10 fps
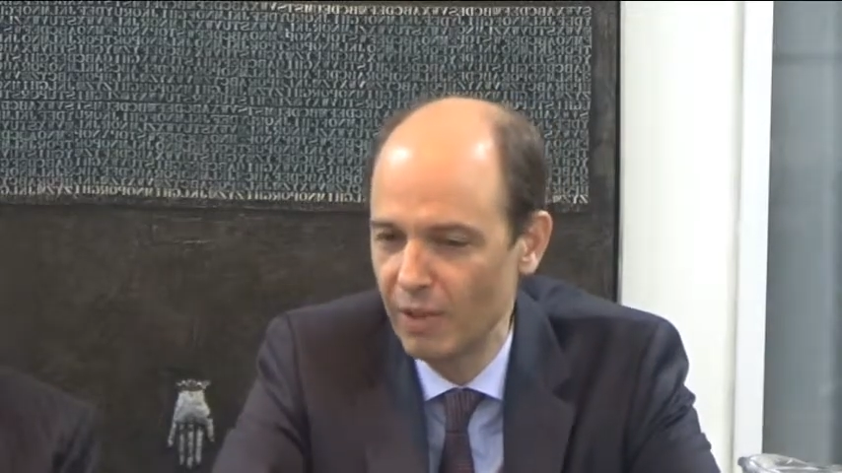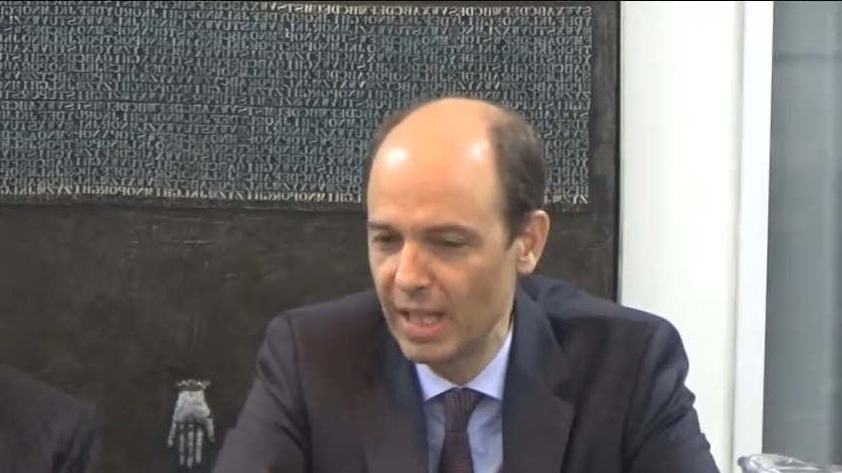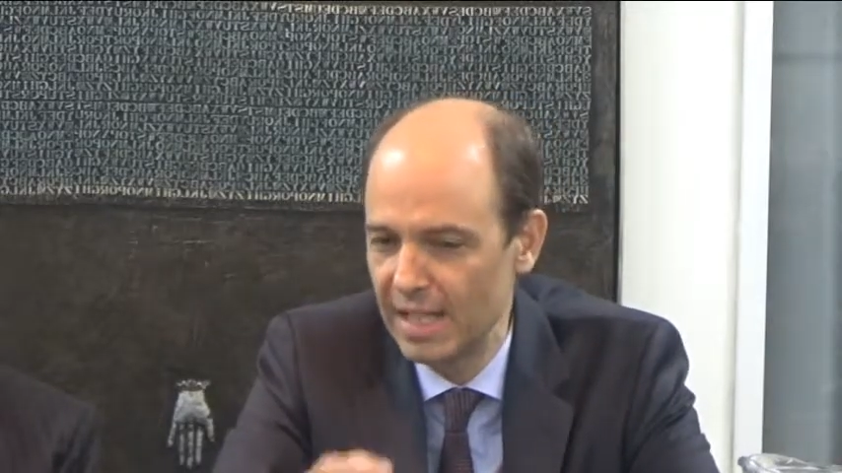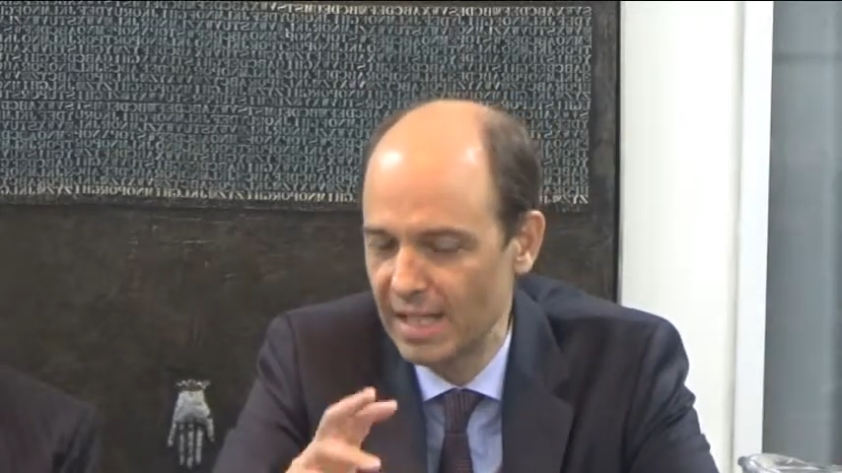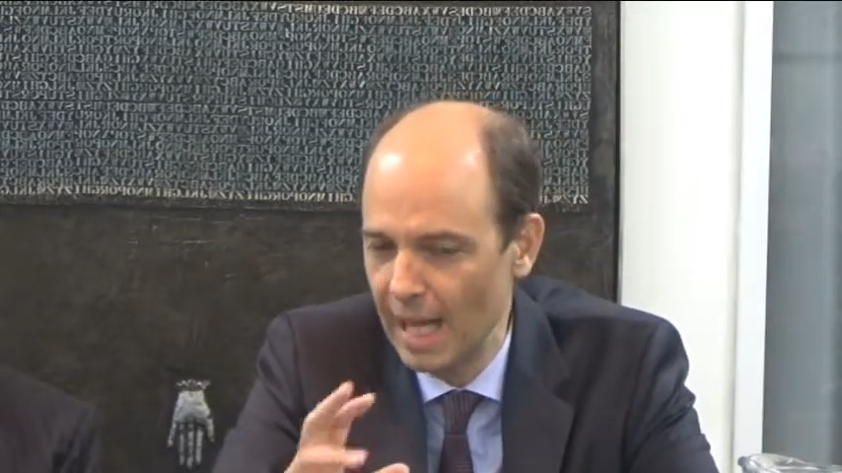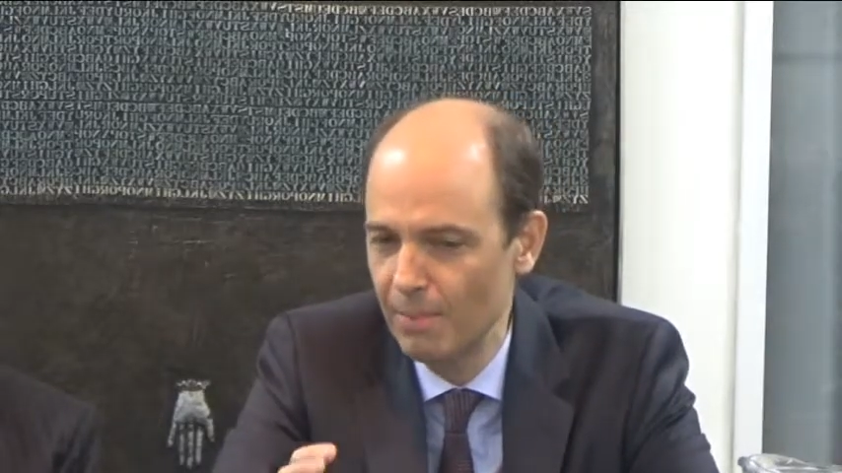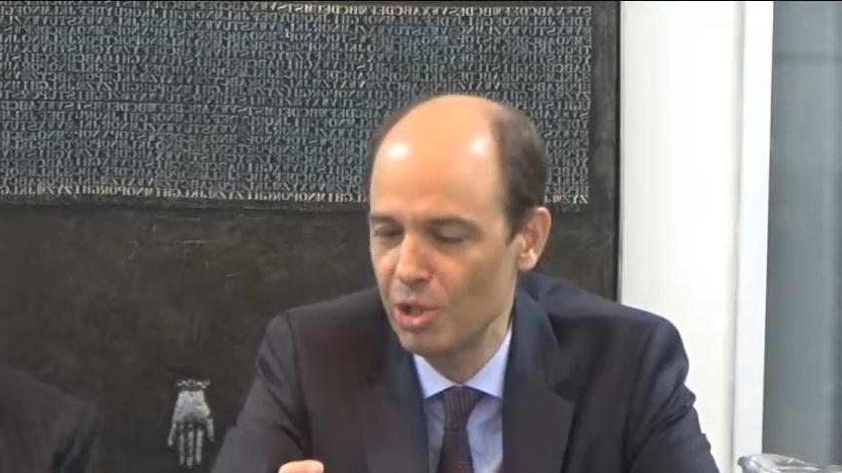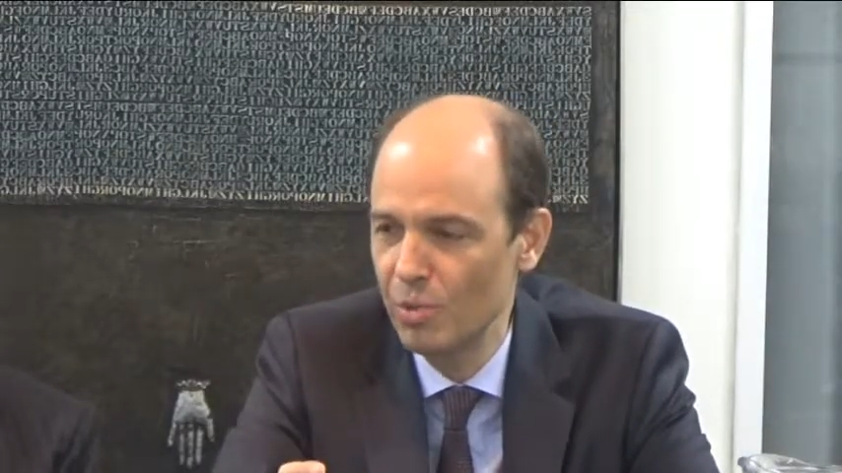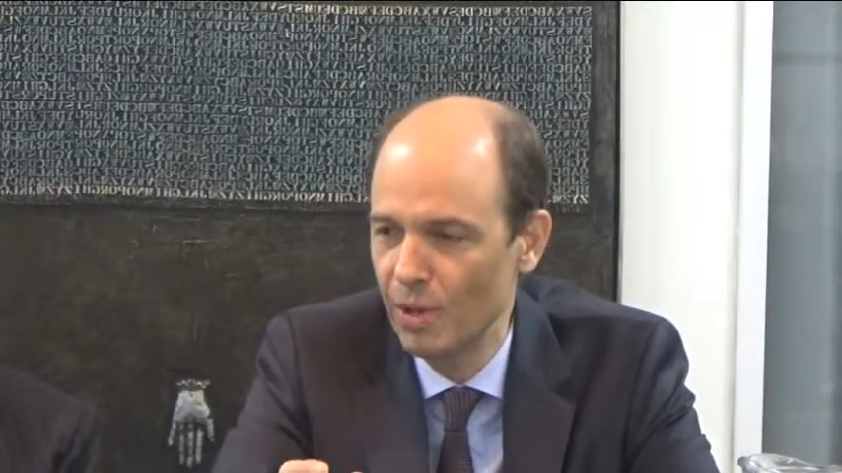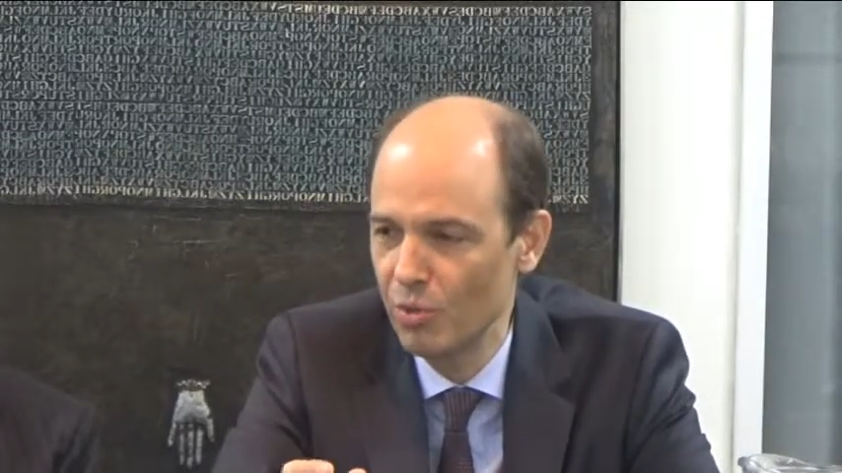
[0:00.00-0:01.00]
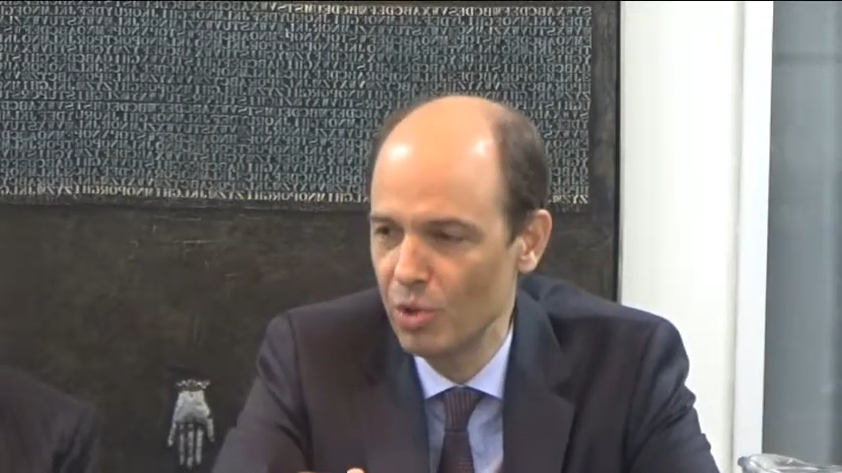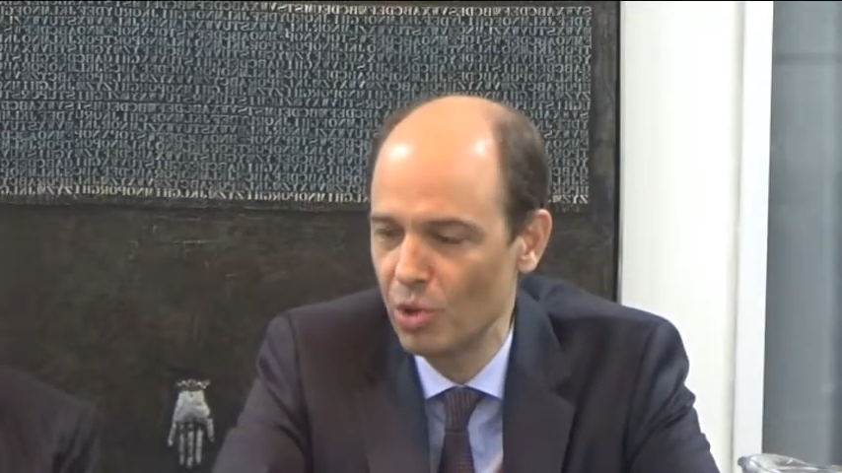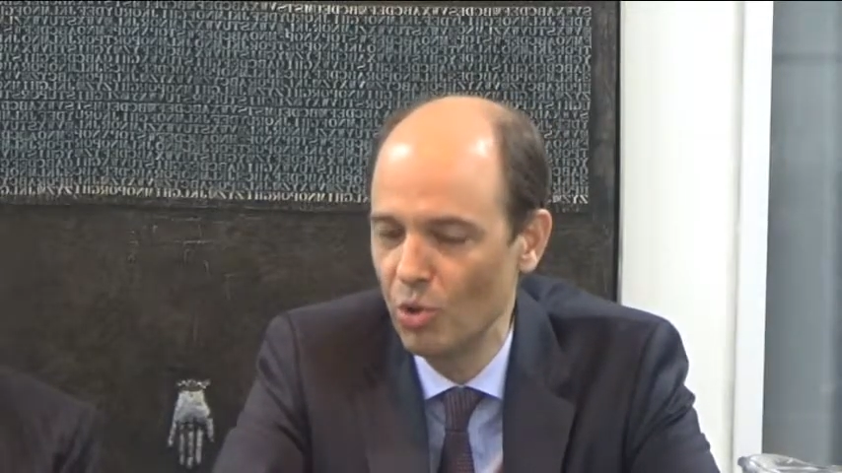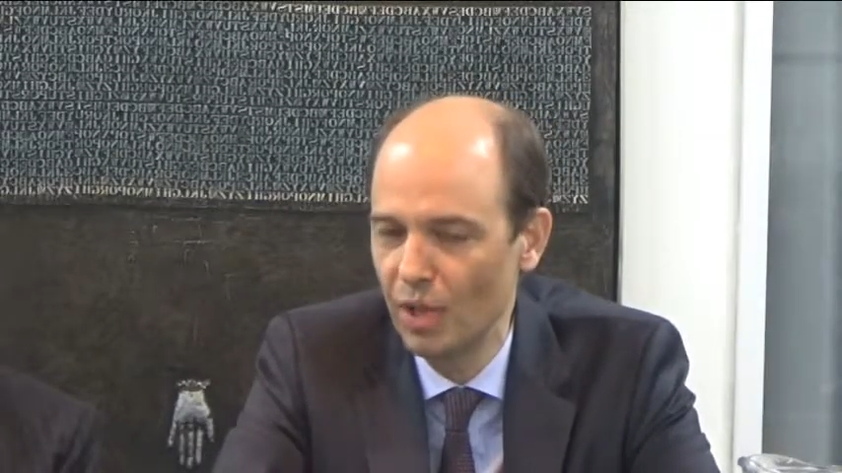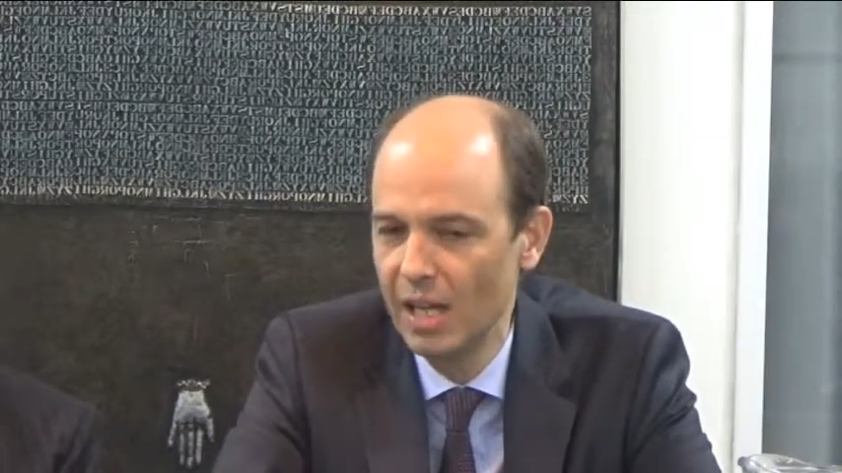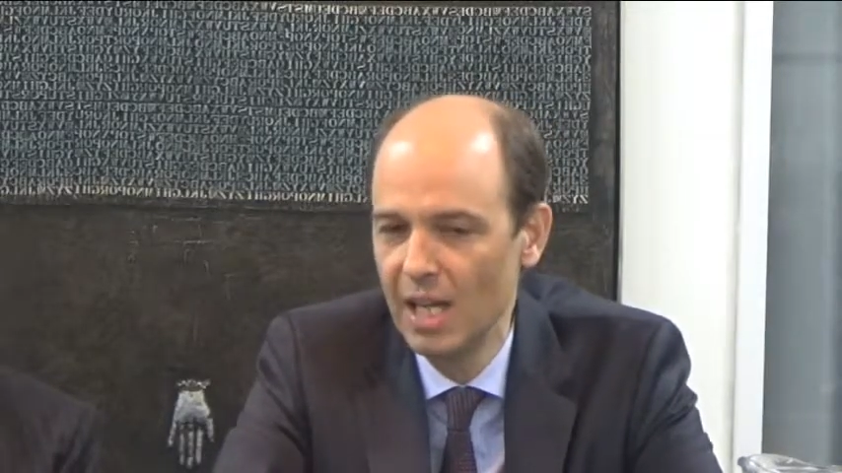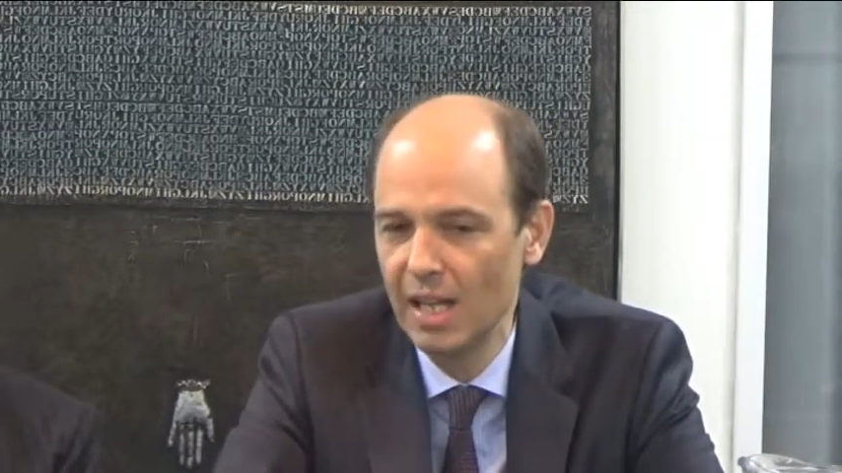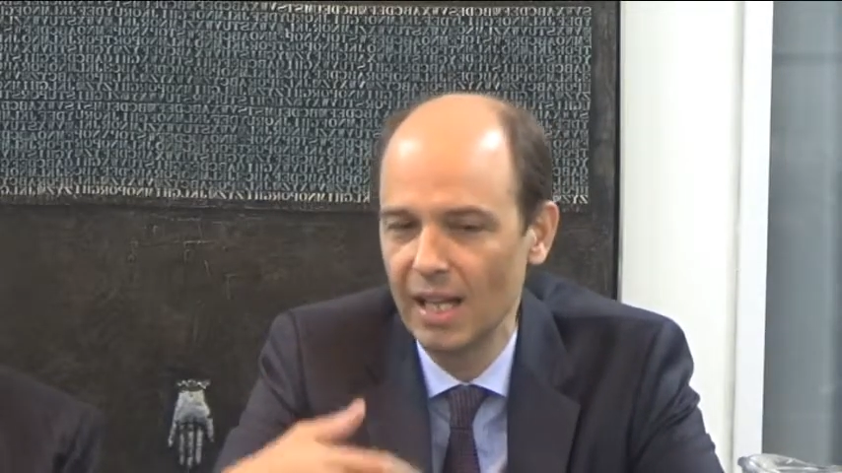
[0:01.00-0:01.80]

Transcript: the establishment was doing,